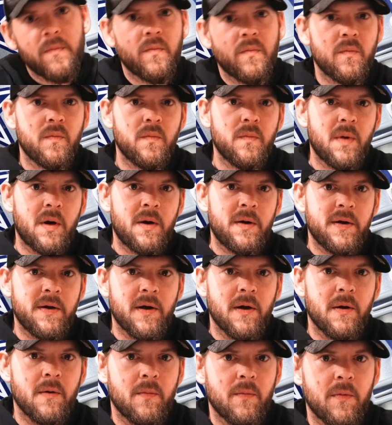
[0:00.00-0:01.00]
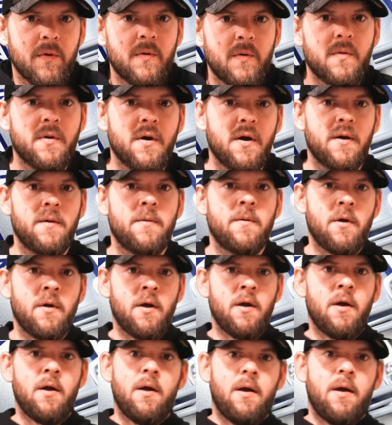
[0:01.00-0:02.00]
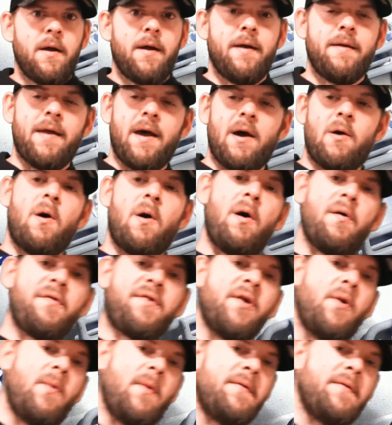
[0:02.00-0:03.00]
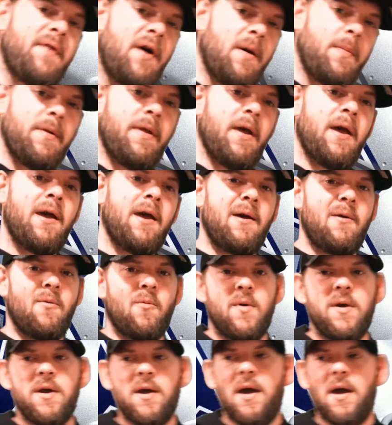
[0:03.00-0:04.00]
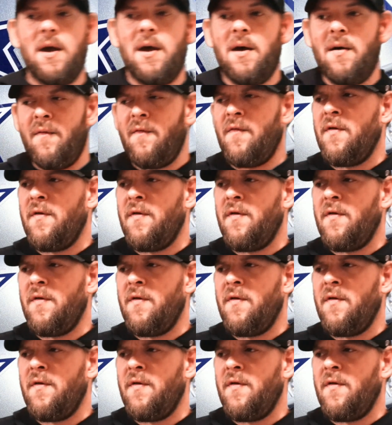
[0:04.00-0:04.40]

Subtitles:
There you go. Okay? And now also on top of that, we have